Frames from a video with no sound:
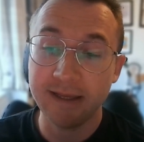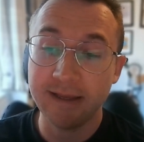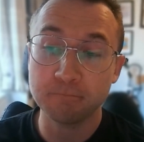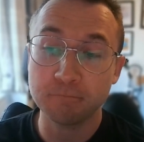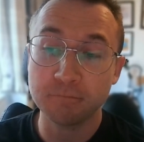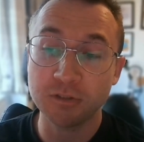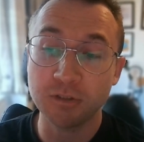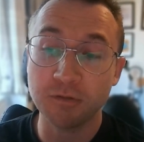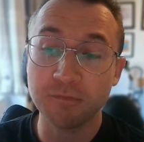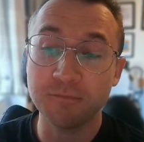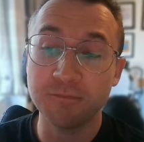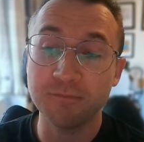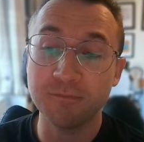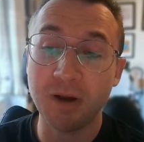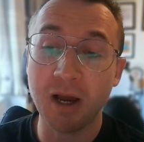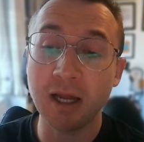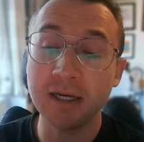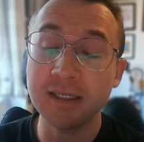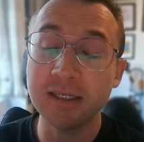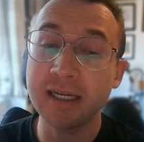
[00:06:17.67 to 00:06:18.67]
So
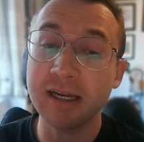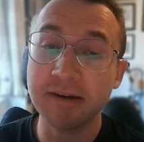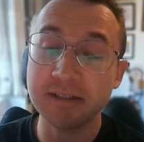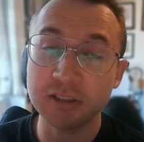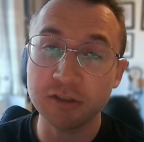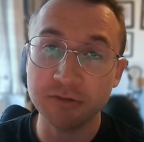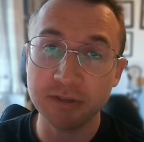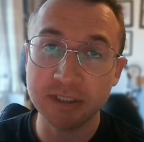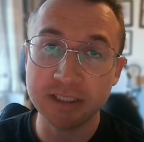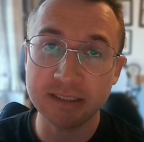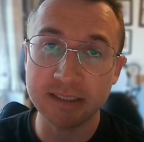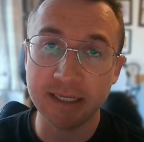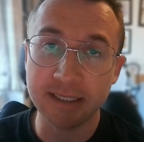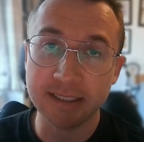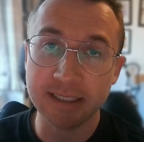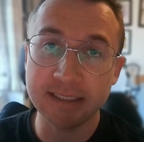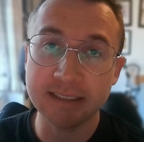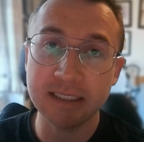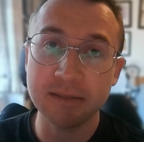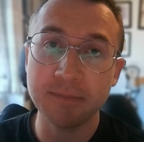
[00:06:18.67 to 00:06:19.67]
uncharacteristic.
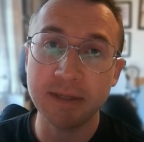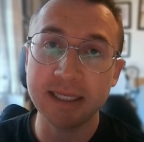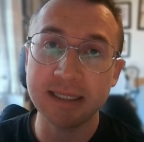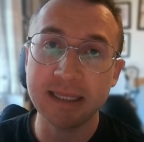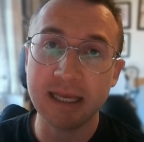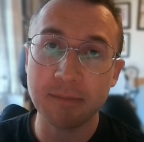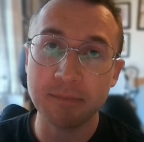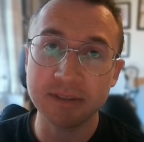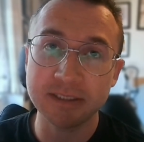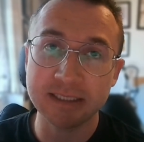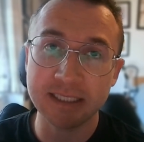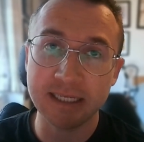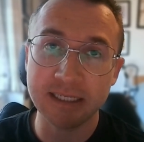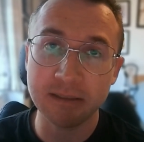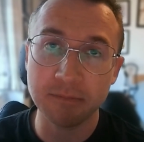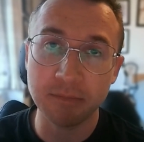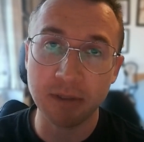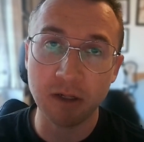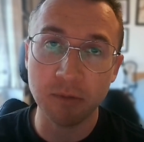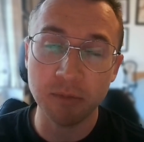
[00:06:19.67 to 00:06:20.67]
He did make that mistake
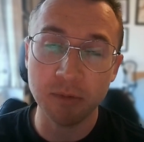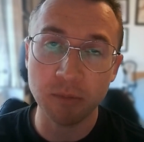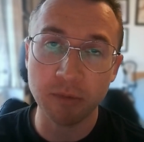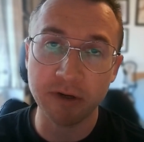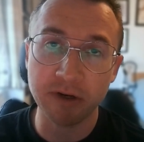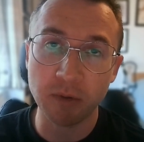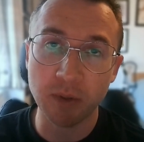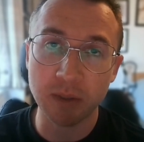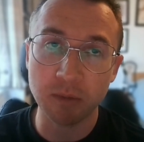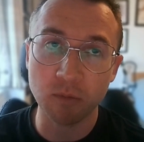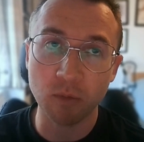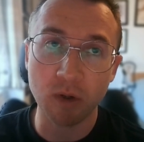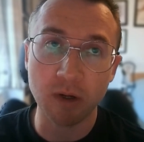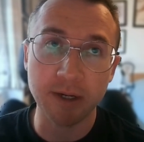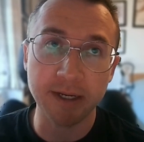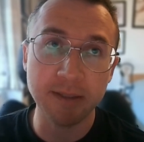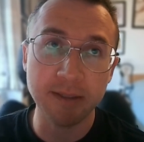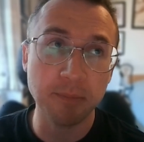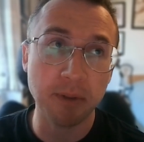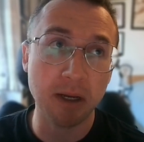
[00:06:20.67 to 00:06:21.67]
in Melbourne where he went
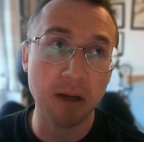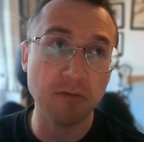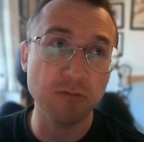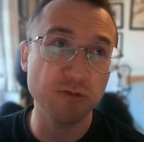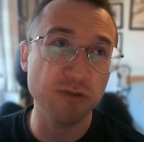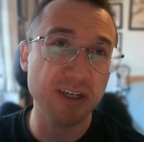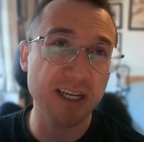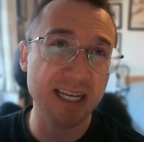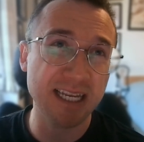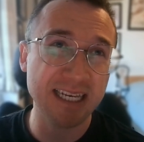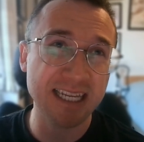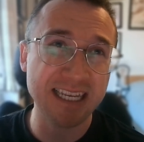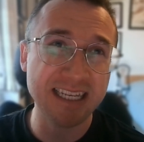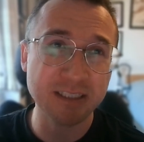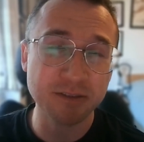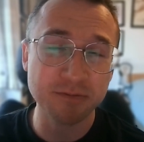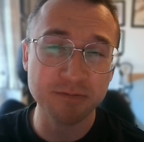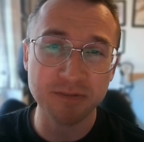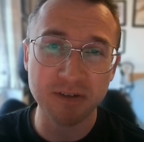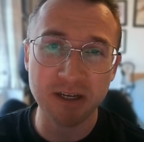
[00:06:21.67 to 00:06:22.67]
wide, but really
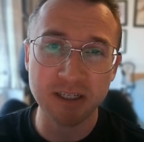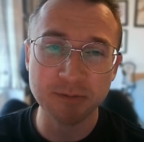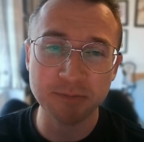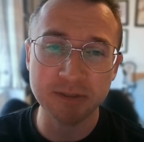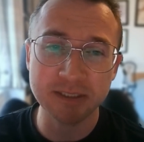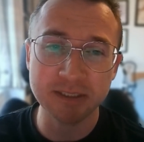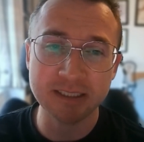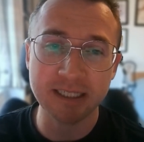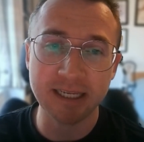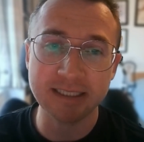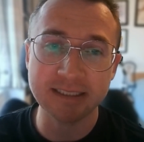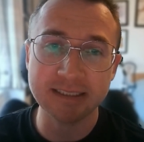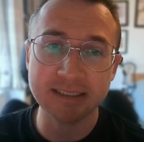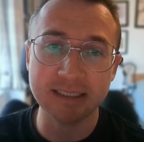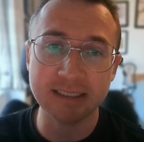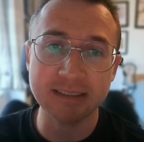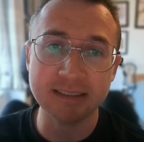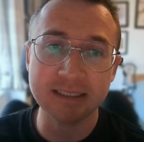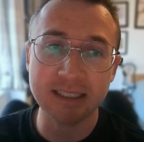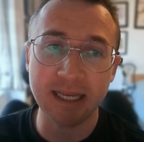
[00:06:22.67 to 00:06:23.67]
his first mistake
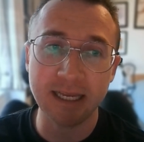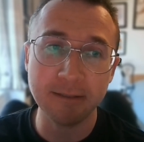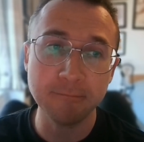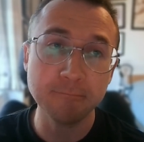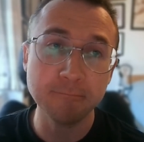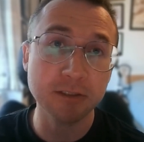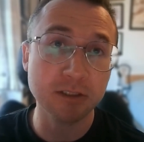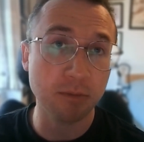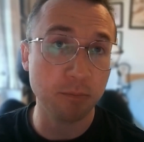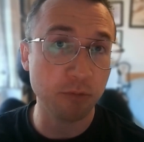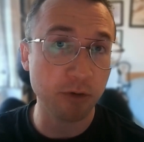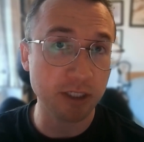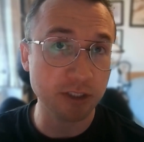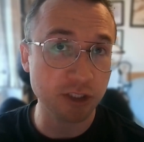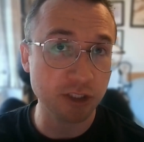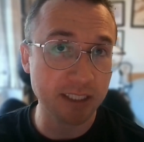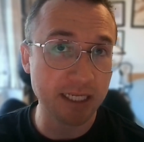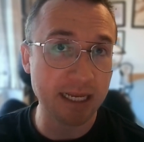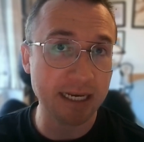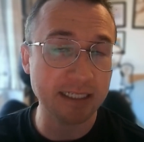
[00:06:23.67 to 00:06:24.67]
since then. Is the
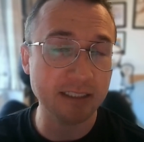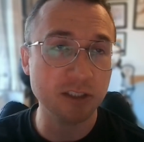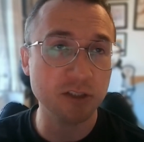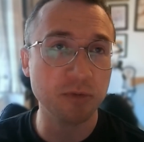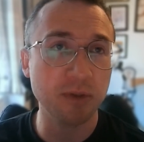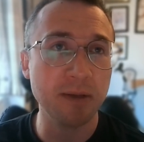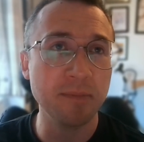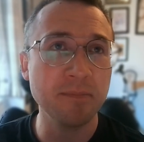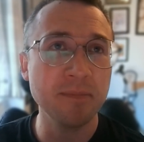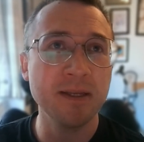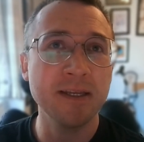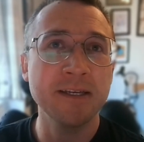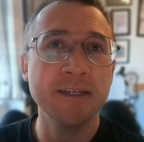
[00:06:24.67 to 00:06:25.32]
pressure getting to him?